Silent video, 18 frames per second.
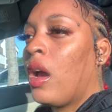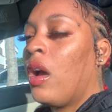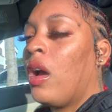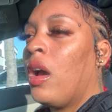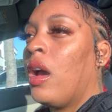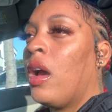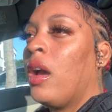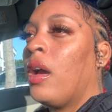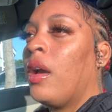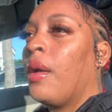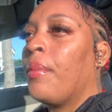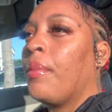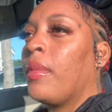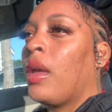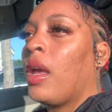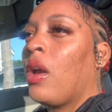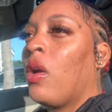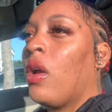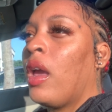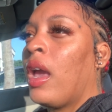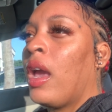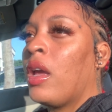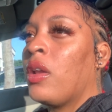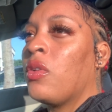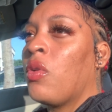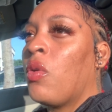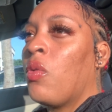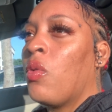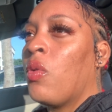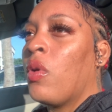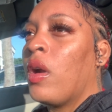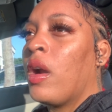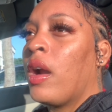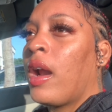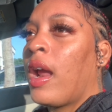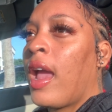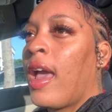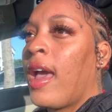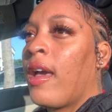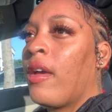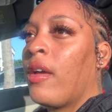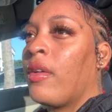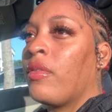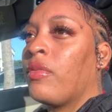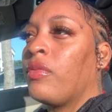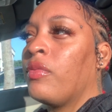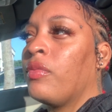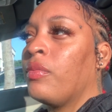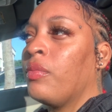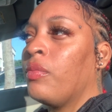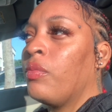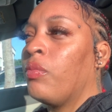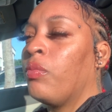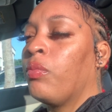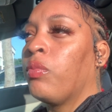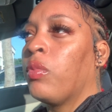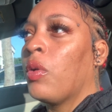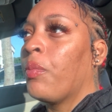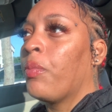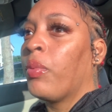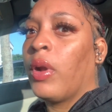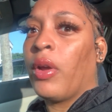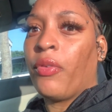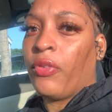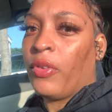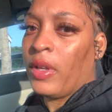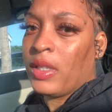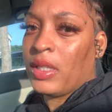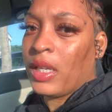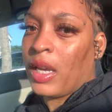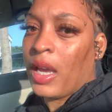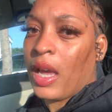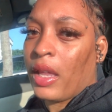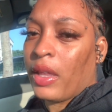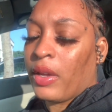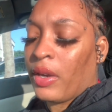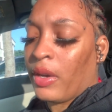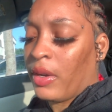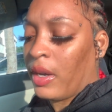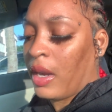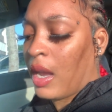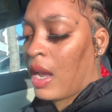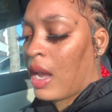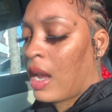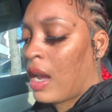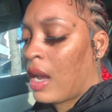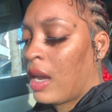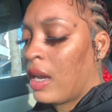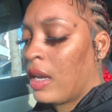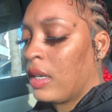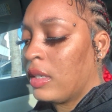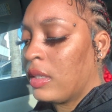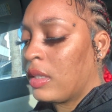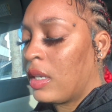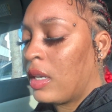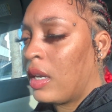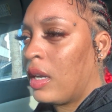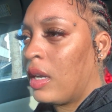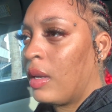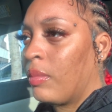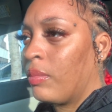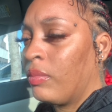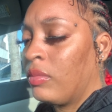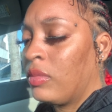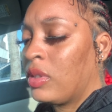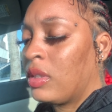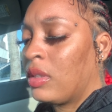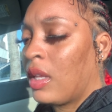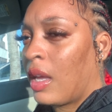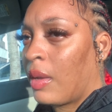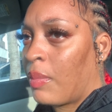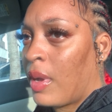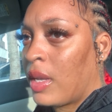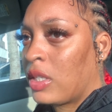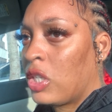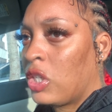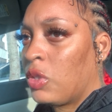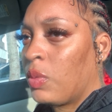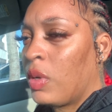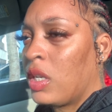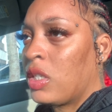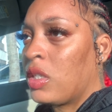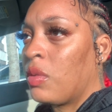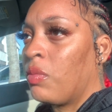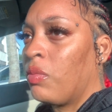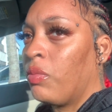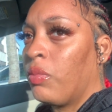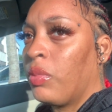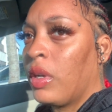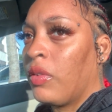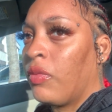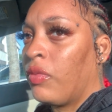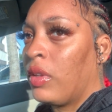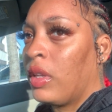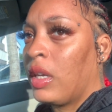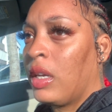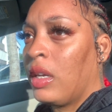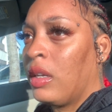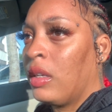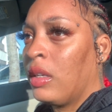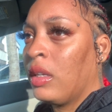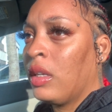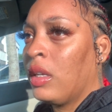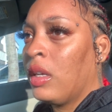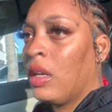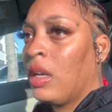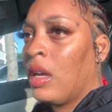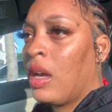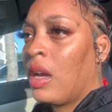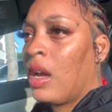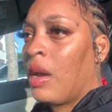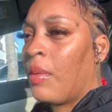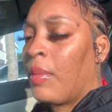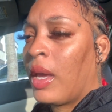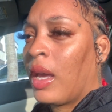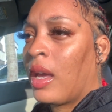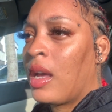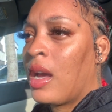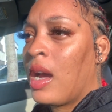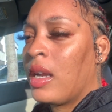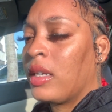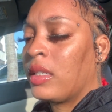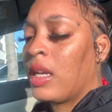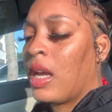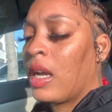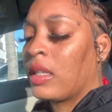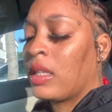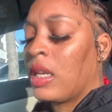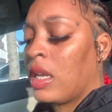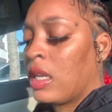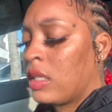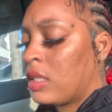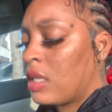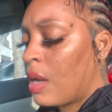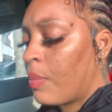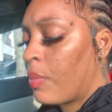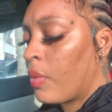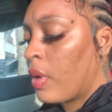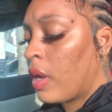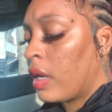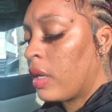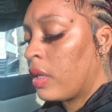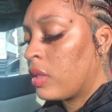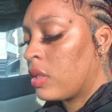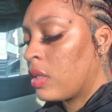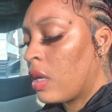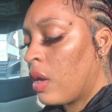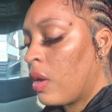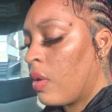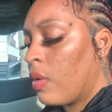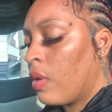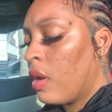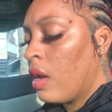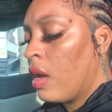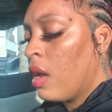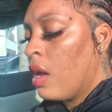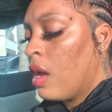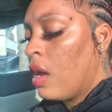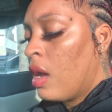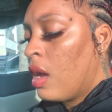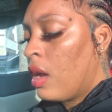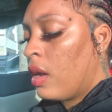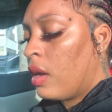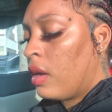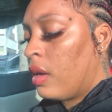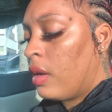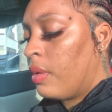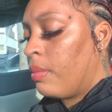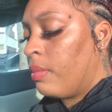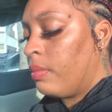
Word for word: um, and or have were briefly together and um, like my situation briefly um, in contact and then separated. So um,